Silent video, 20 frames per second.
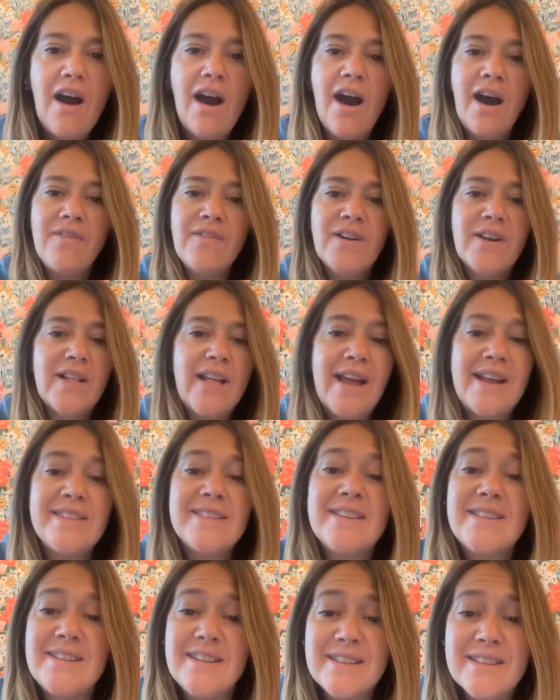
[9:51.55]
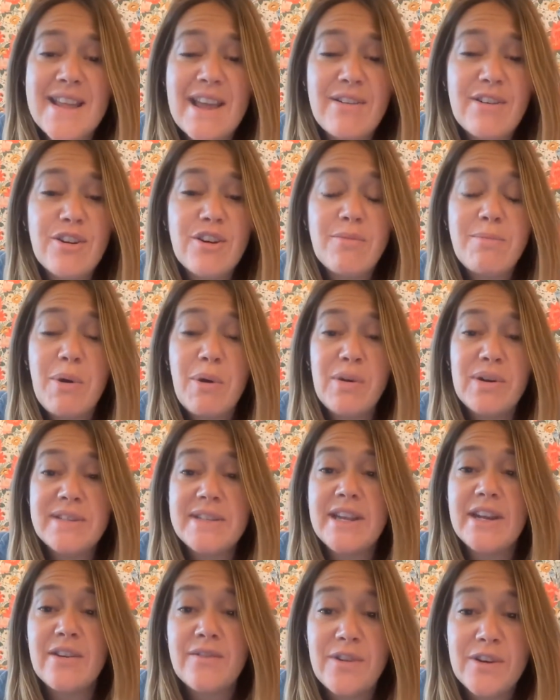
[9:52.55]
Offer clients a discounted or
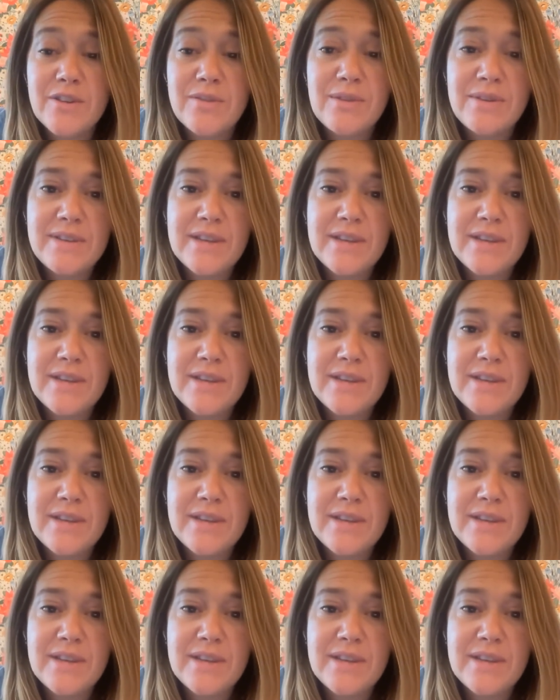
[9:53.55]
bonus anniversary